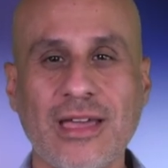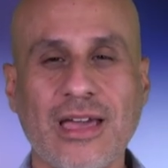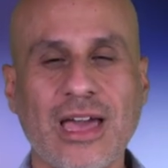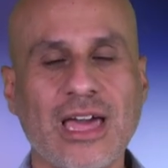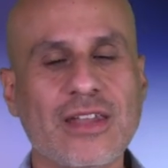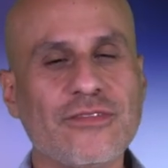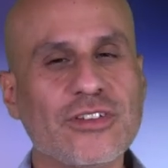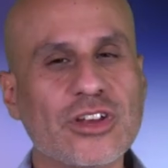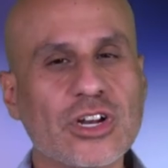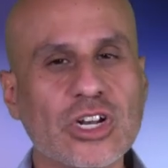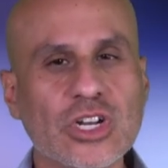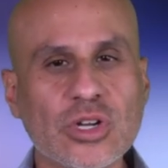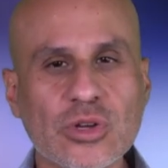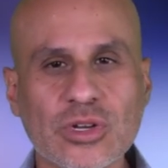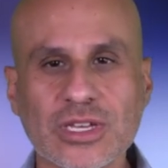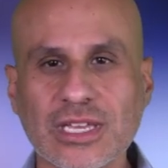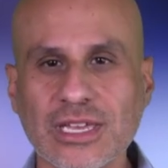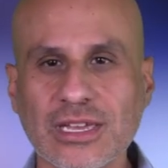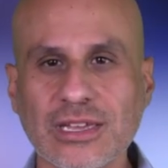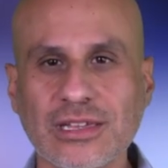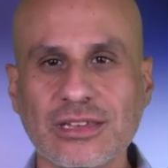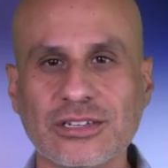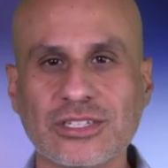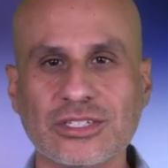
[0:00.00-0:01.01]
And if you're
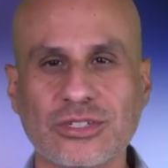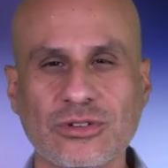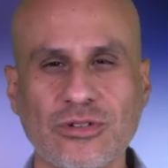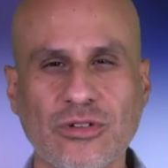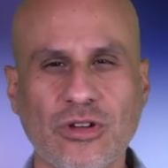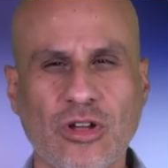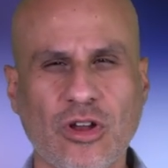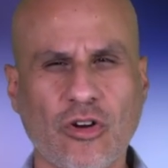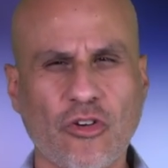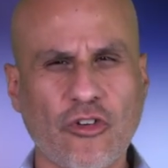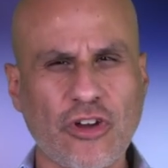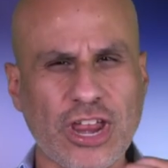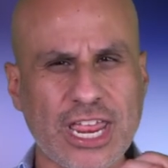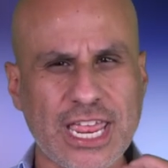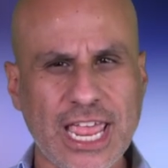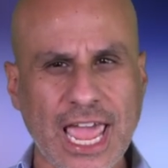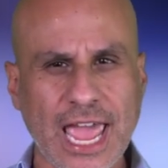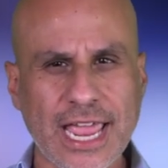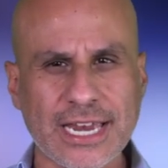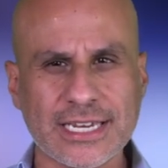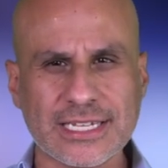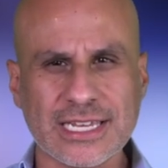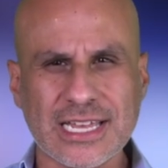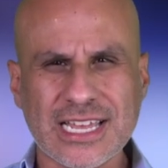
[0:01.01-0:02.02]
looking to
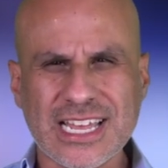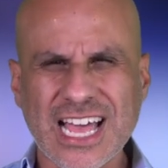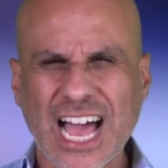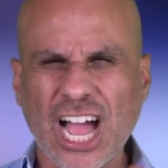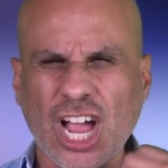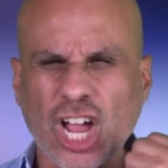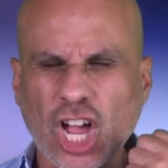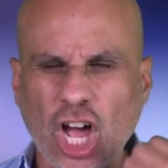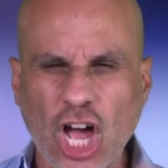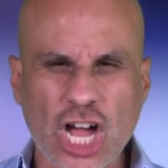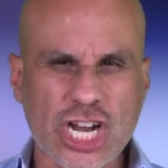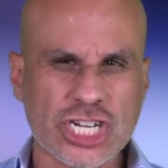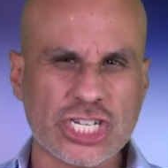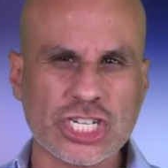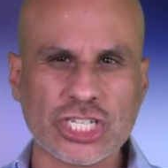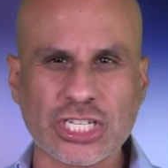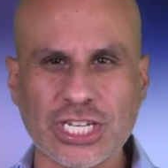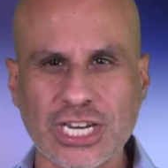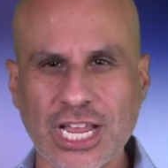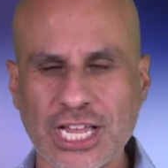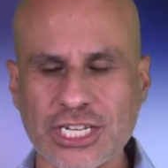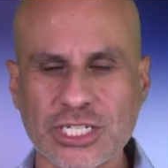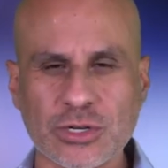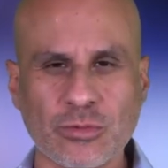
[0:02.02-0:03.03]
create a conscious
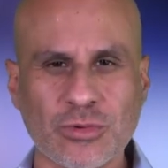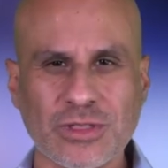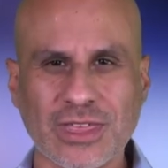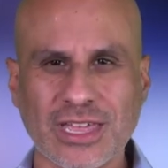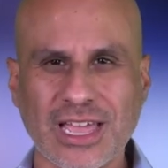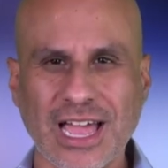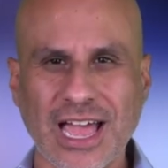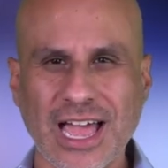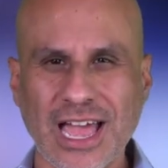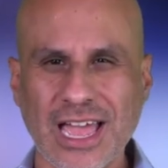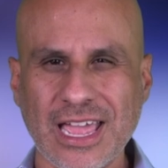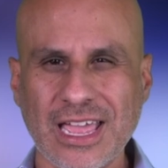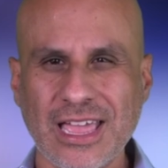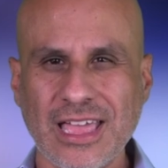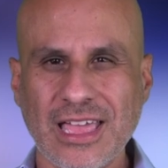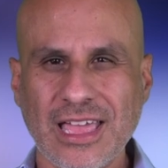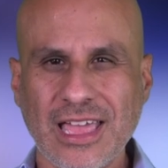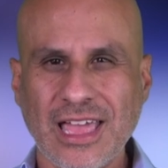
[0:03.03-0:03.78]
connection with a guy